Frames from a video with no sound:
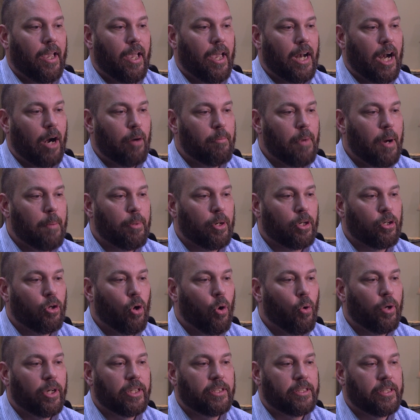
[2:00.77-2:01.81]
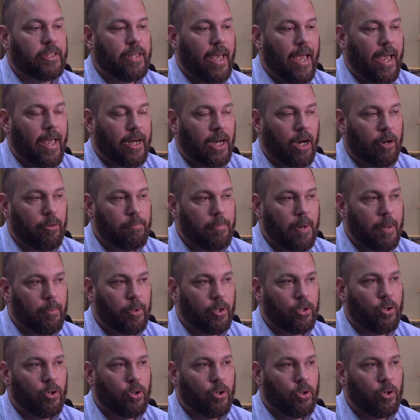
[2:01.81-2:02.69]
And I remember going to that, and I remember